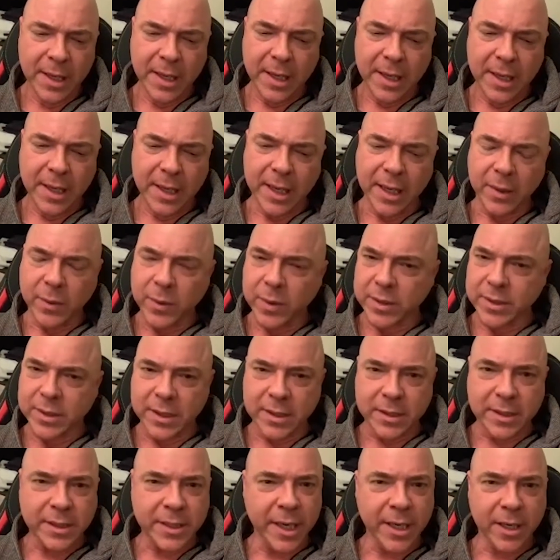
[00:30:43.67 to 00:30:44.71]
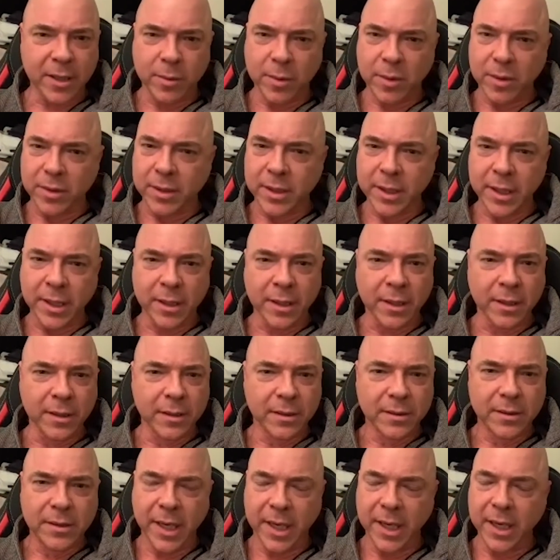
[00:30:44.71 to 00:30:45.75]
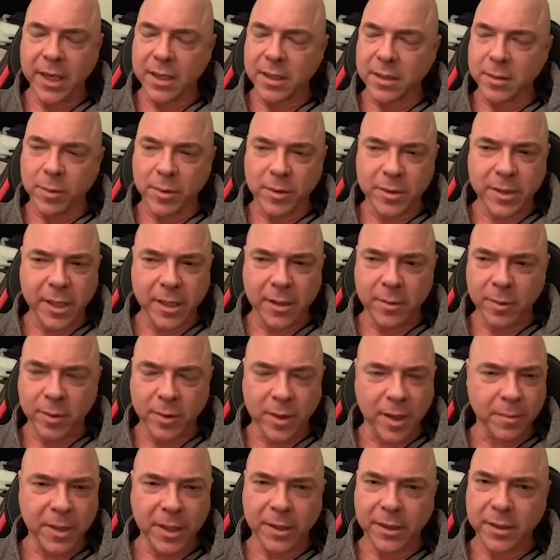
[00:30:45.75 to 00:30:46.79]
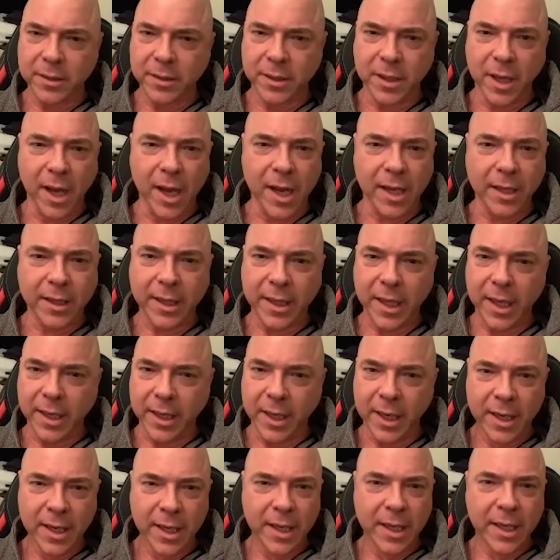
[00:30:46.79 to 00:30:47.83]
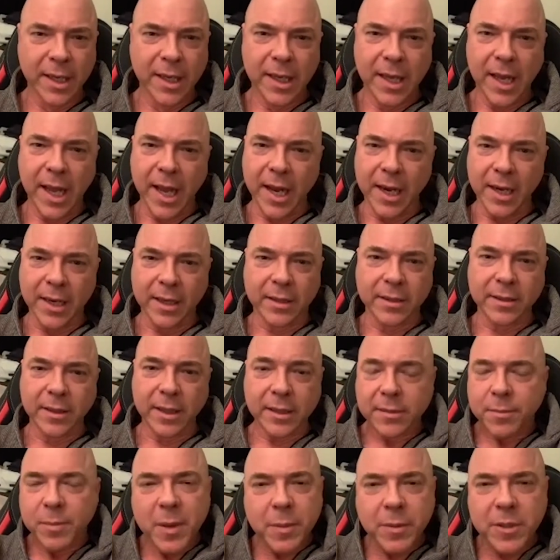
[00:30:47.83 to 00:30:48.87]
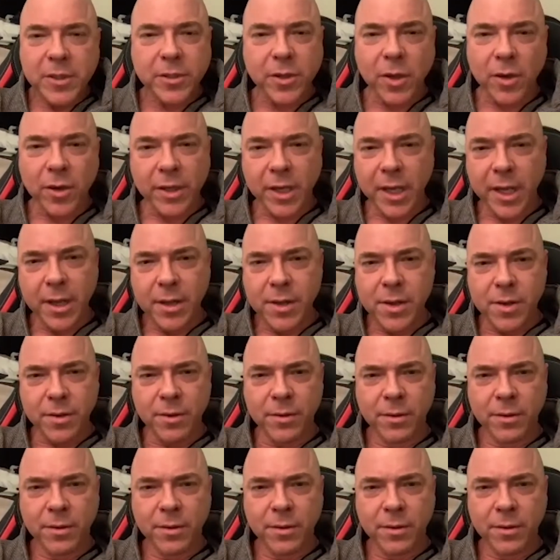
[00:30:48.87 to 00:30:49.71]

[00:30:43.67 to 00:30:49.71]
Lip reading: it was a terrible thing, terrible. I mean, you go out there, and the people just can't hear you.